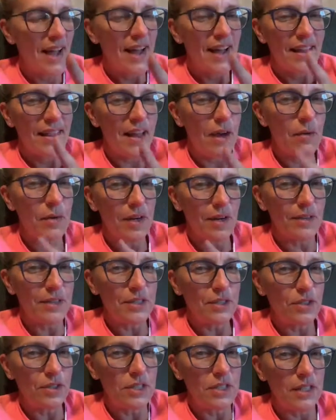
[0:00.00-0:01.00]
That one always
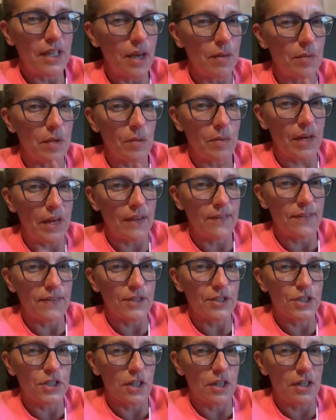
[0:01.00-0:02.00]
used to get me when I first
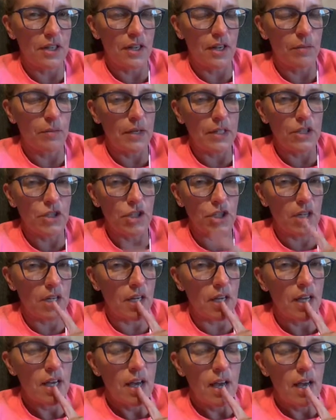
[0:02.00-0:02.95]
started on my journey.